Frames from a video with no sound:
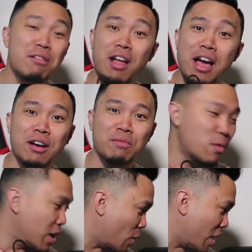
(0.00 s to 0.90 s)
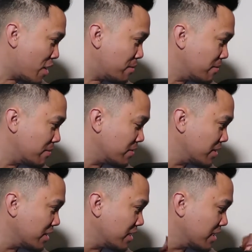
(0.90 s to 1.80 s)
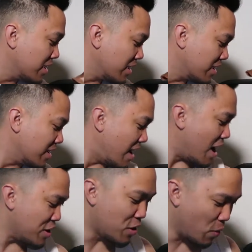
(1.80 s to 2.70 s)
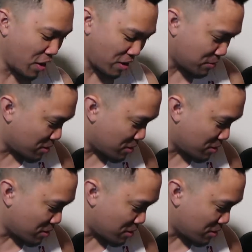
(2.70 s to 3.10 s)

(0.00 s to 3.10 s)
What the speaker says: You like them? You want to wear them? You can wear them.